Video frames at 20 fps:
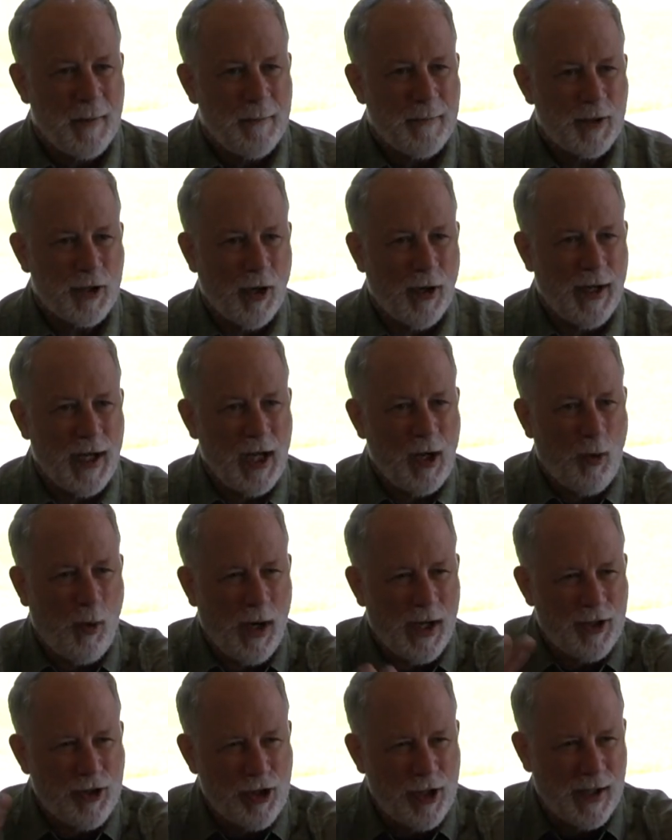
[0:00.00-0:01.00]
So any
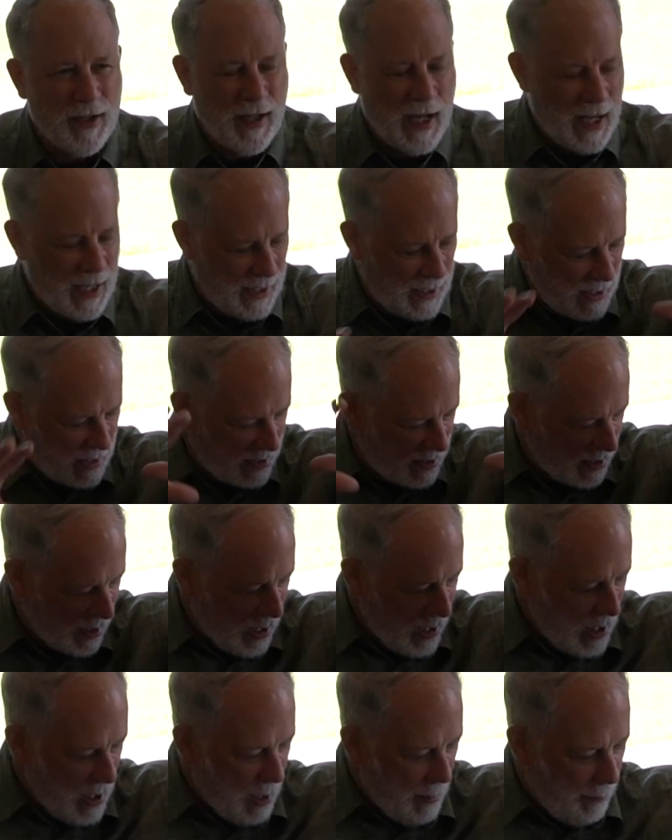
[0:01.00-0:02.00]
questions on this
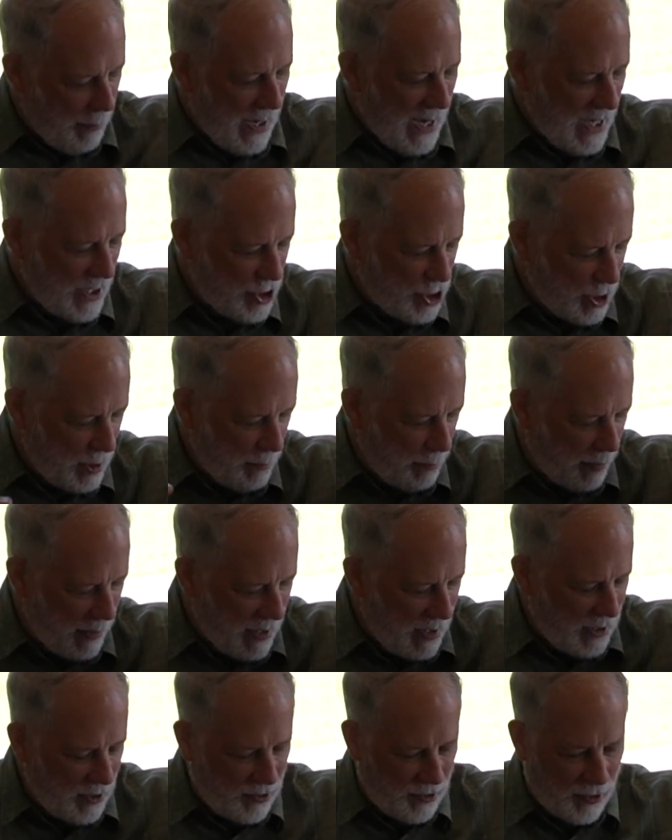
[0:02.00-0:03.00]
passion
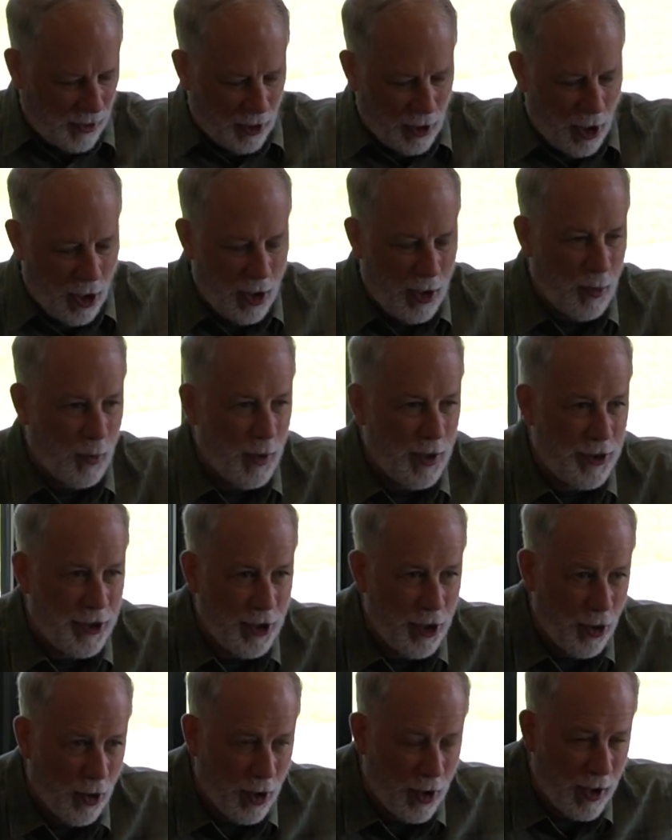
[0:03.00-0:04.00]
piece along with
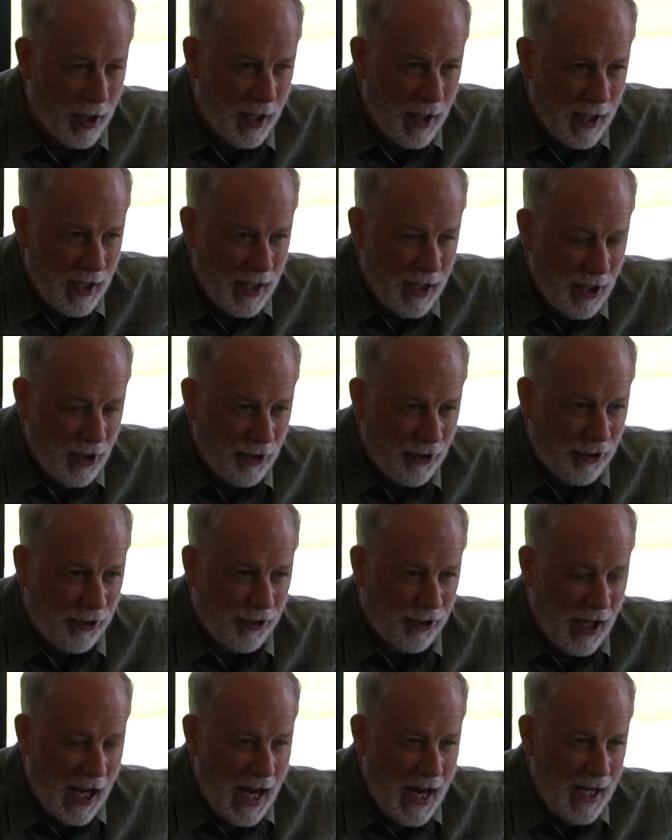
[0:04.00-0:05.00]
your
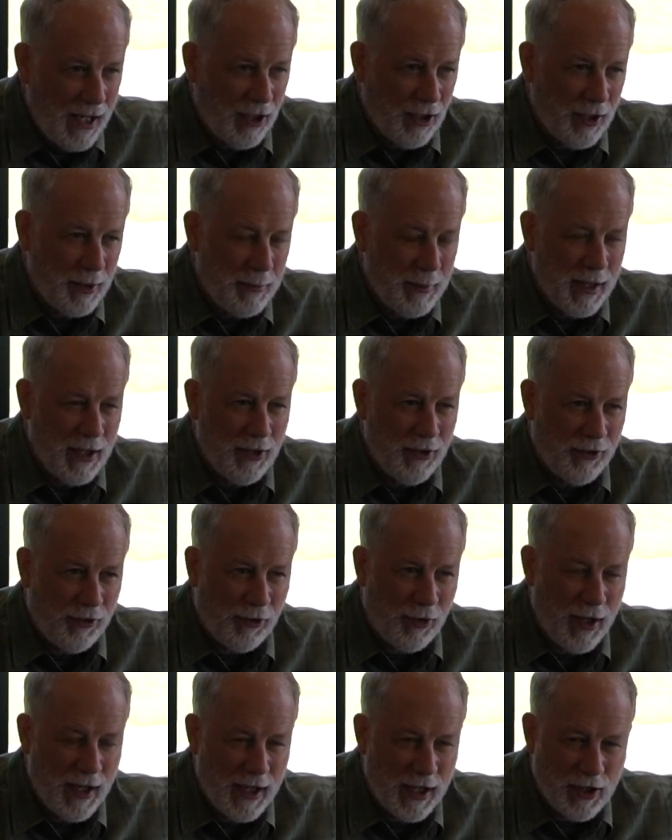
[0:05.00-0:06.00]
style of
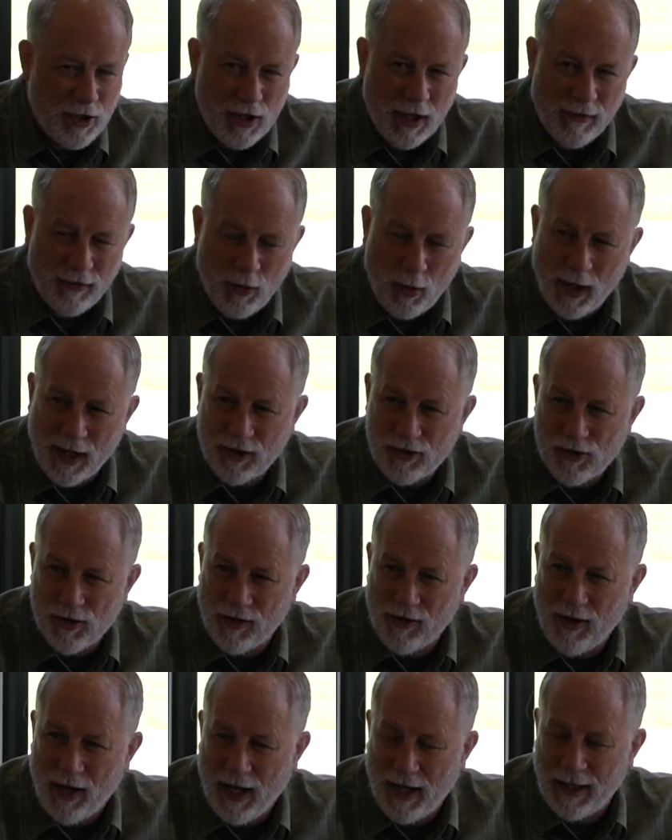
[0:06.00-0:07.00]
ministry that you have
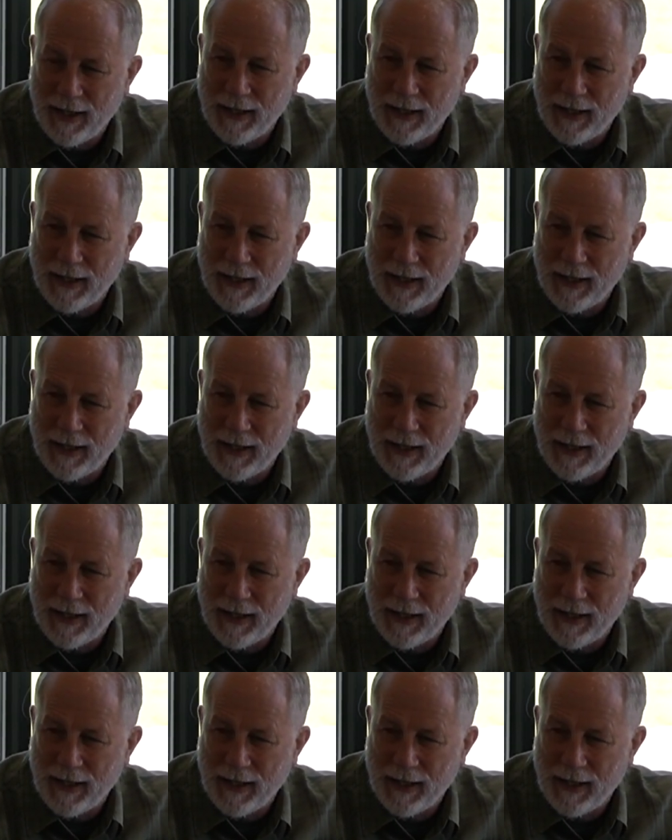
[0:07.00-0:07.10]
questions on?